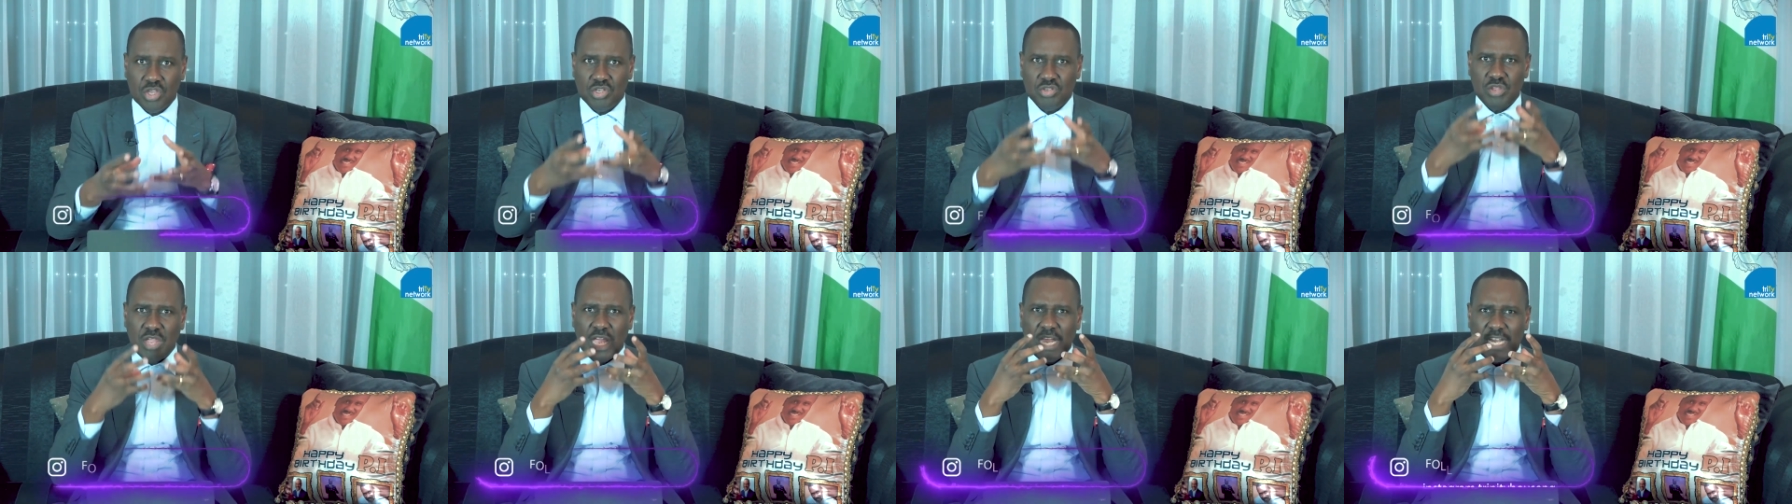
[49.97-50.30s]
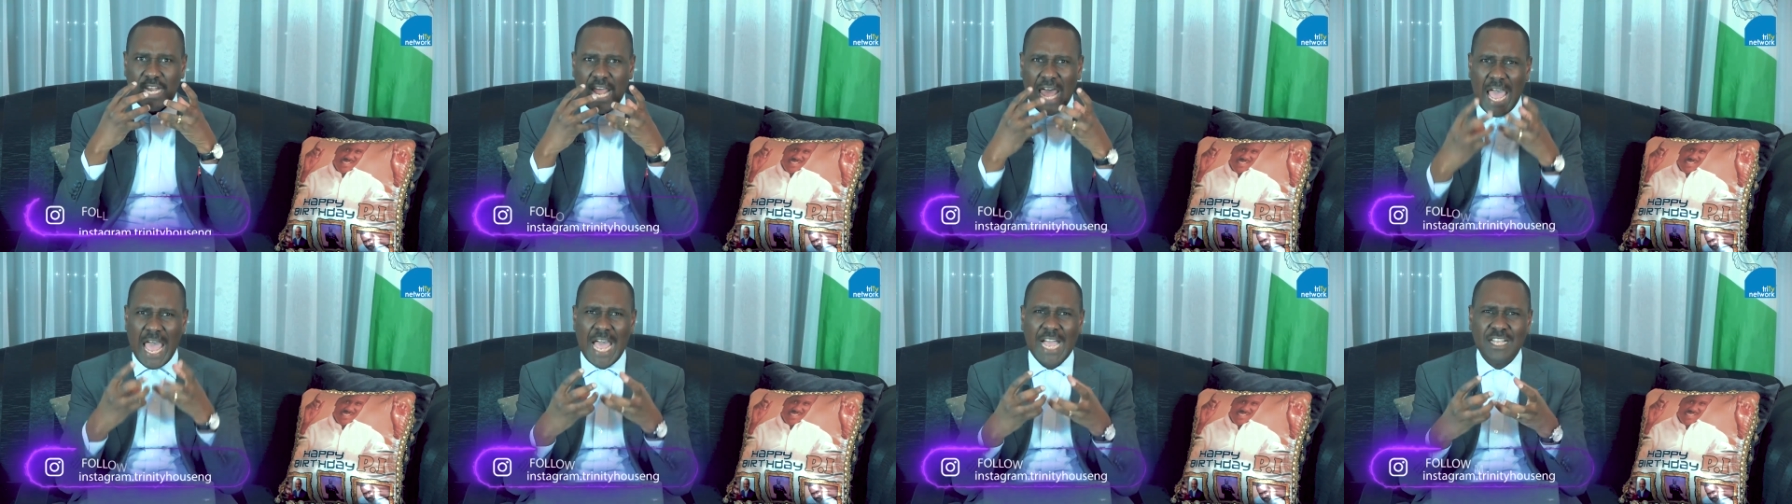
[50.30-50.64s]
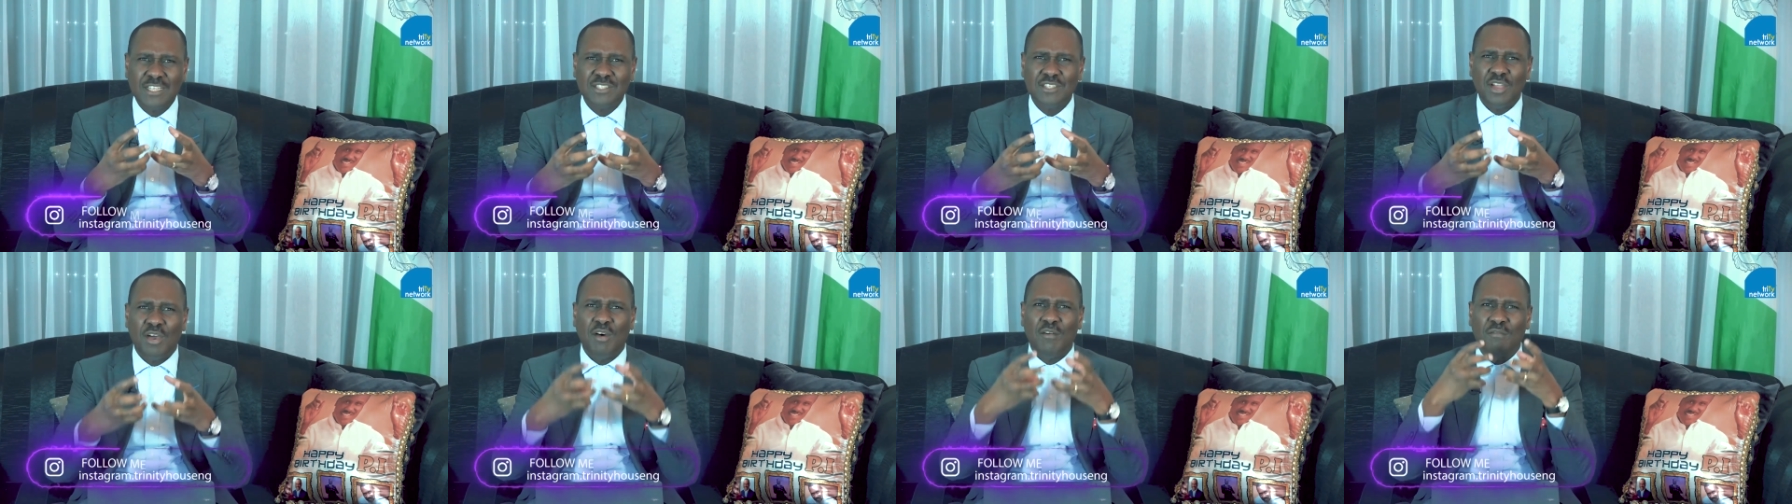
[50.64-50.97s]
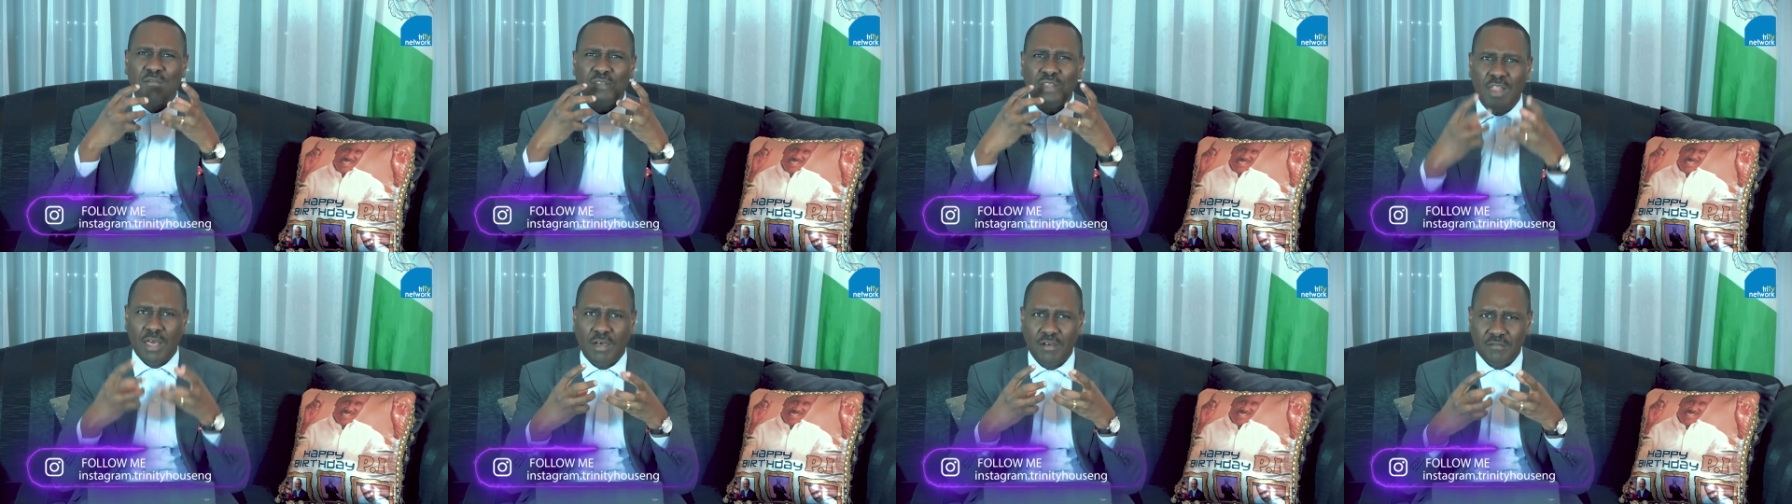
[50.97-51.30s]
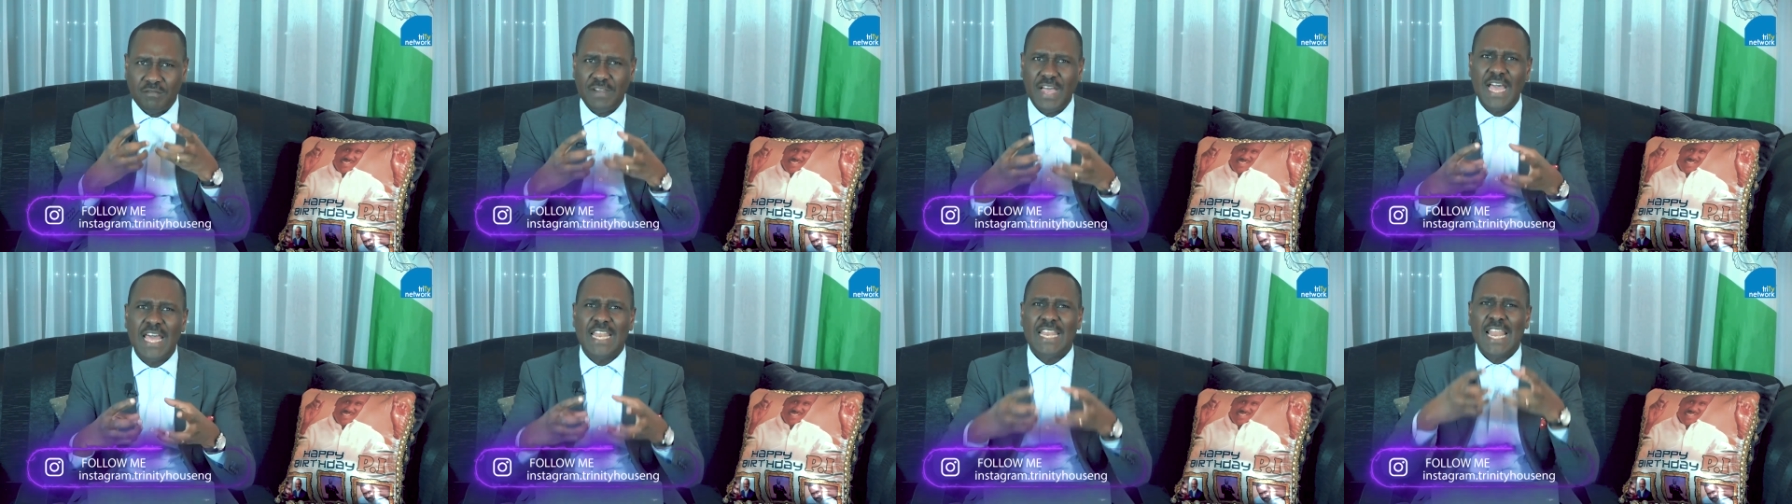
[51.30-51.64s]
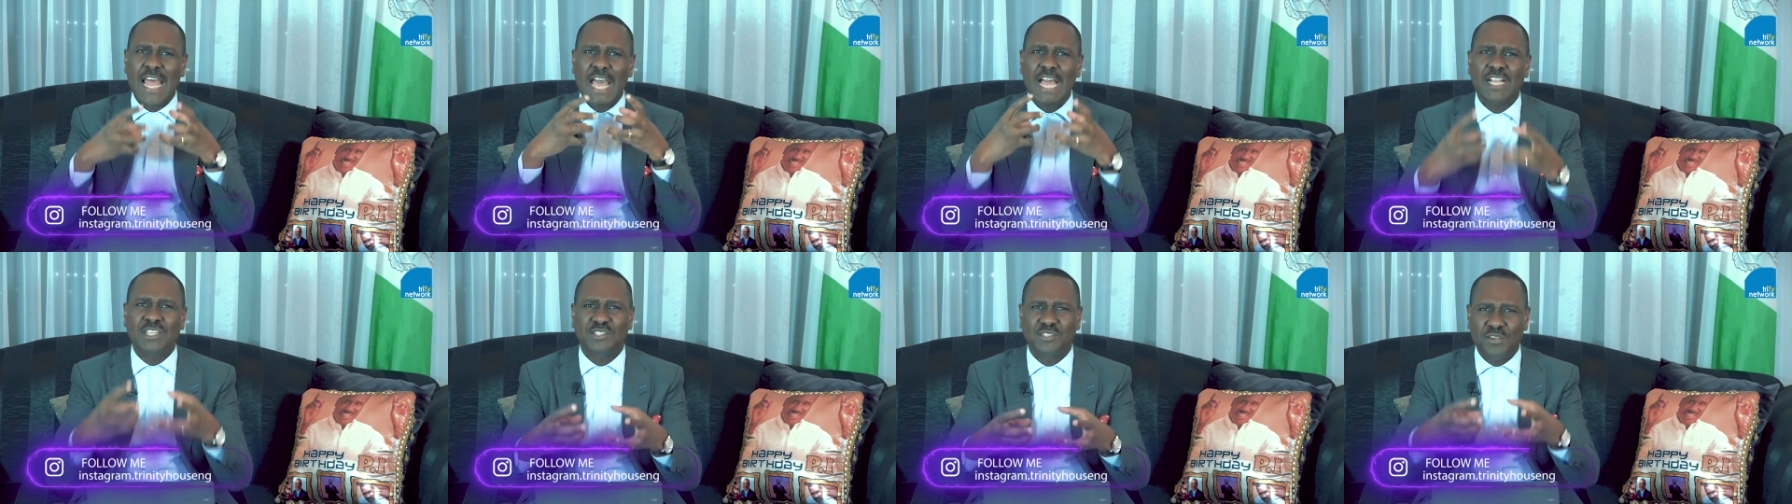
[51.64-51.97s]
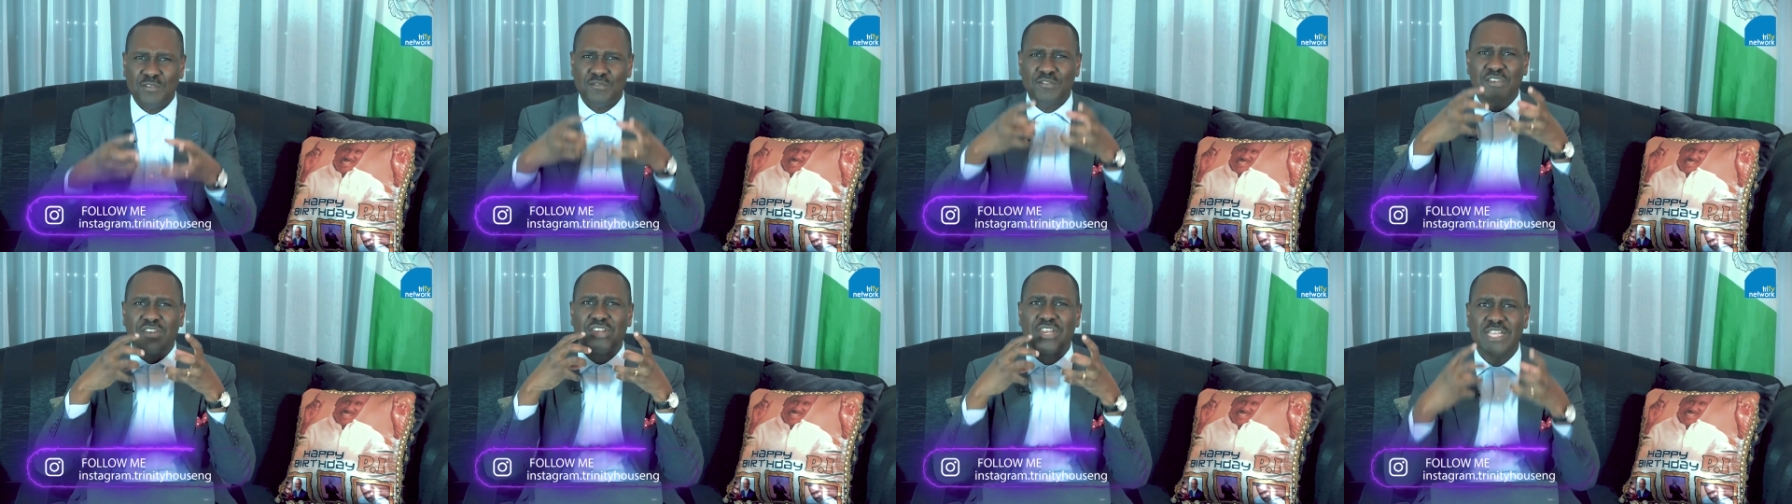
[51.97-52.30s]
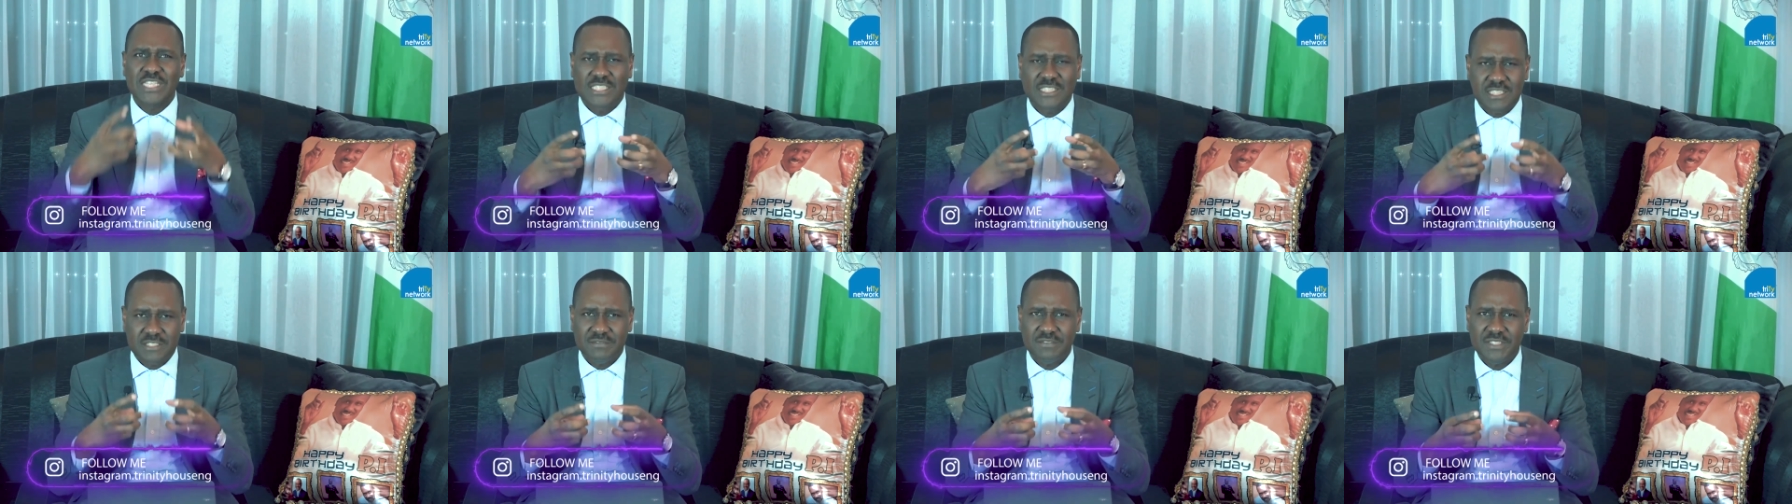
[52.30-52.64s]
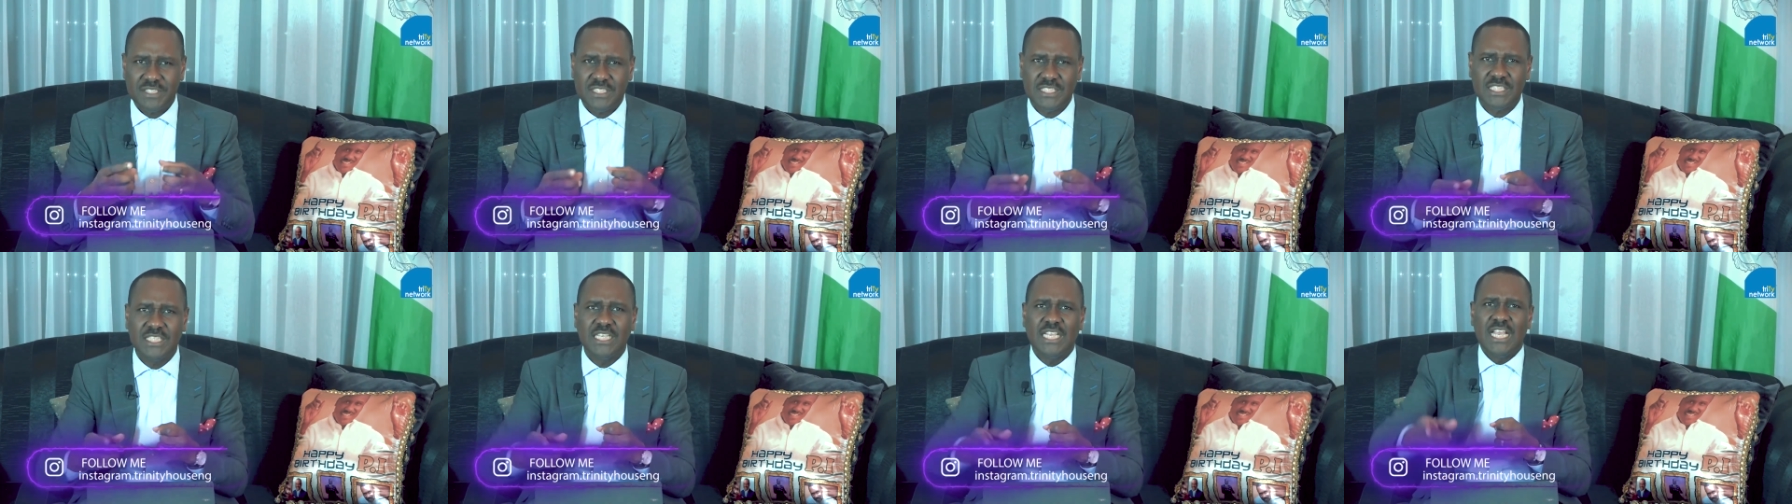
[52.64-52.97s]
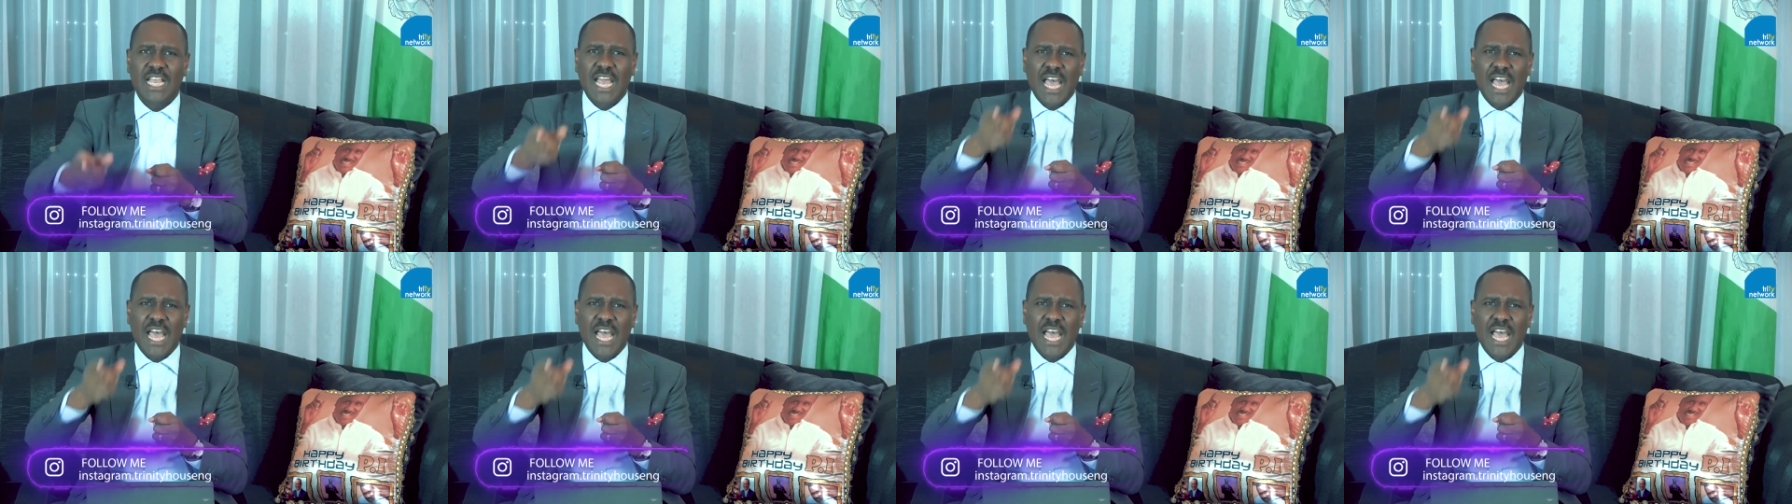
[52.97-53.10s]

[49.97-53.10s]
You are an act of love, an act of creativity.